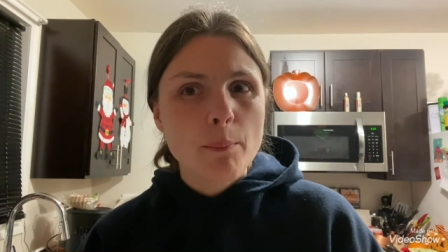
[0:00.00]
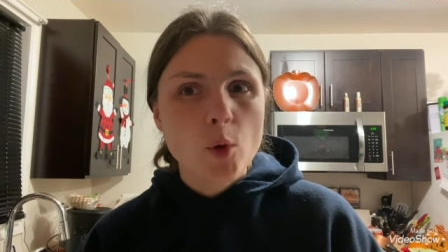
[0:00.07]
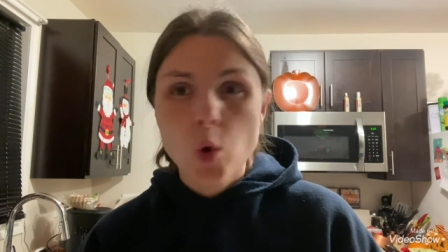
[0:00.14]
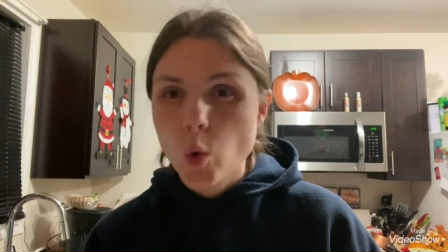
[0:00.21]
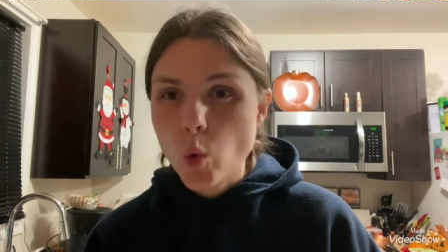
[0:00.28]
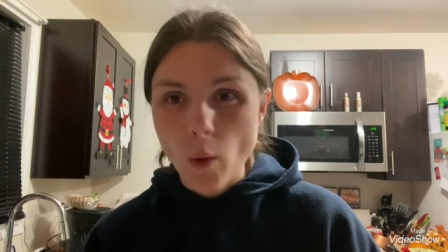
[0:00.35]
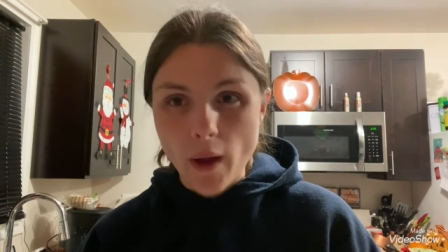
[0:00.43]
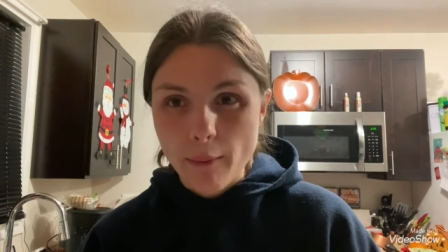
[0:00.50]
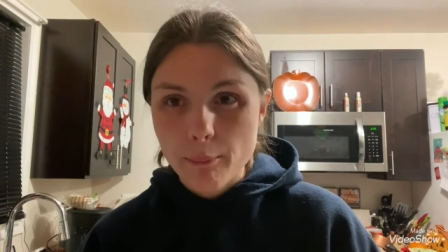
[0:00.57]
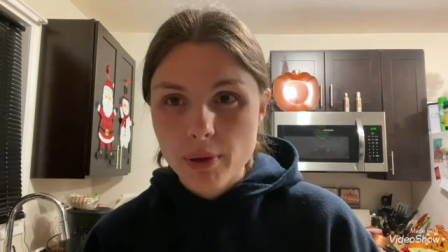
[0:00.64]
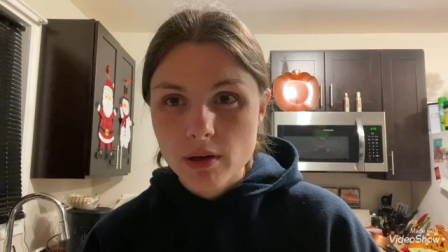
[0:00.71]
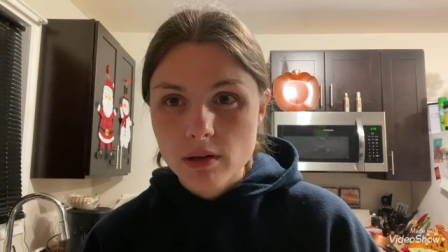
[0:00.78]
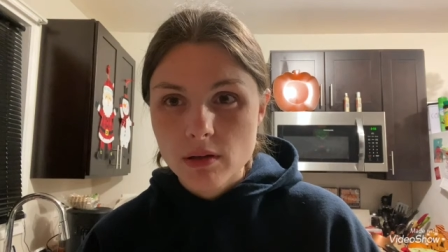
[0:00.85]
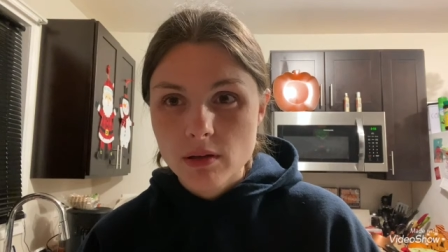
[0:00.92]
Cool Whip,
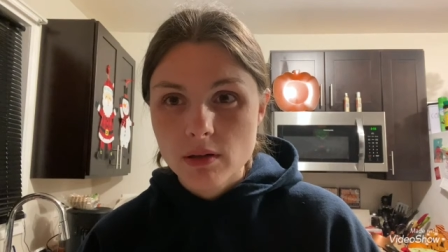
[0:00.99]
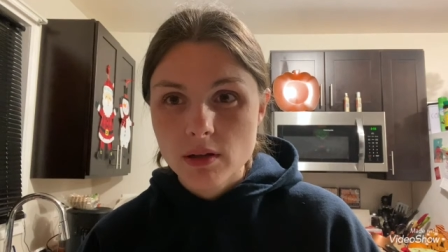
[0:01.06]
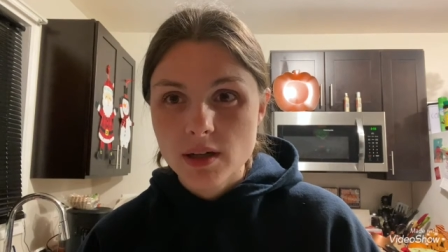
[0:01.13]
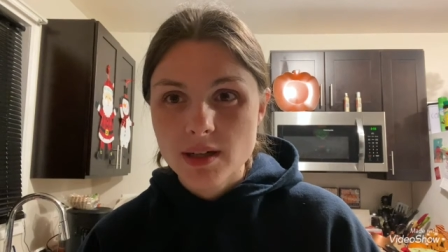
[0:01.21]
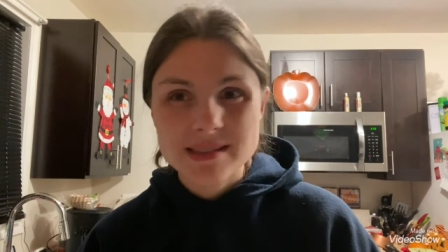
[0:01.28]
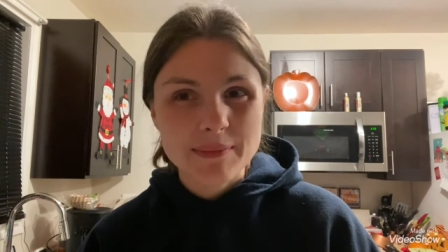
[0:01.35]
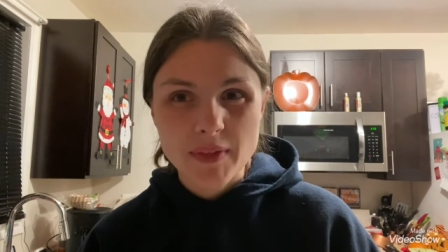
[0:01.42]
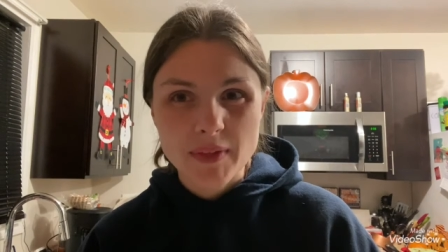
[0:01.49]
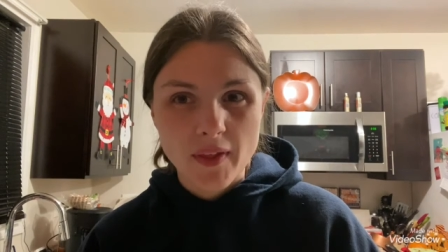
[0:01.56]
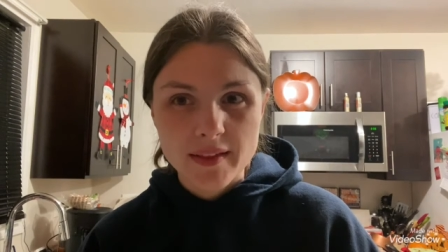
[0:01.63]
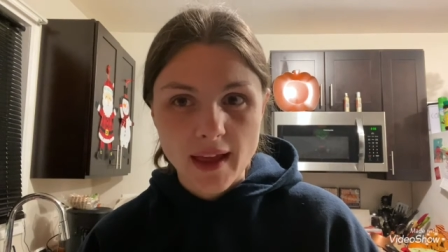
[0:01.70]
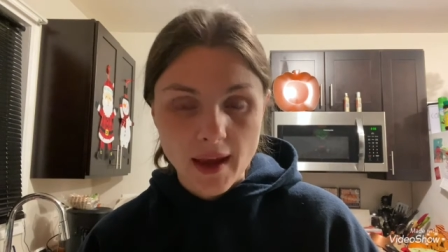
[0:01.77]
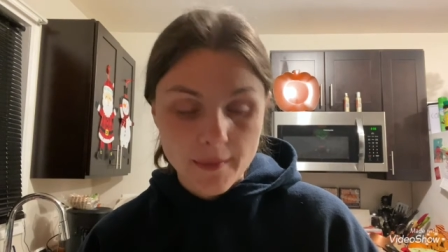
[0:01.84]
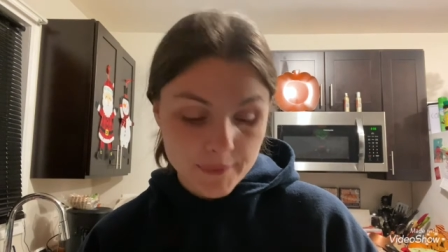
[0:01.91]
something
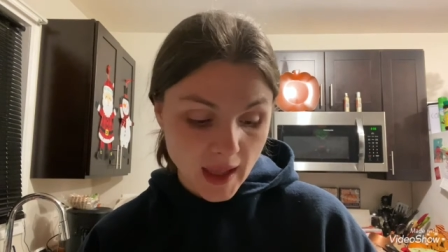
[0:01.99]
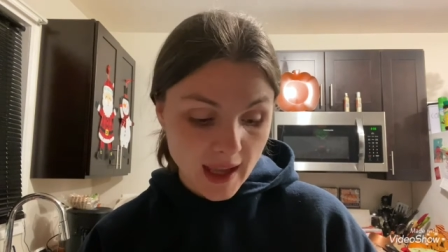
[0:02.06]
like that.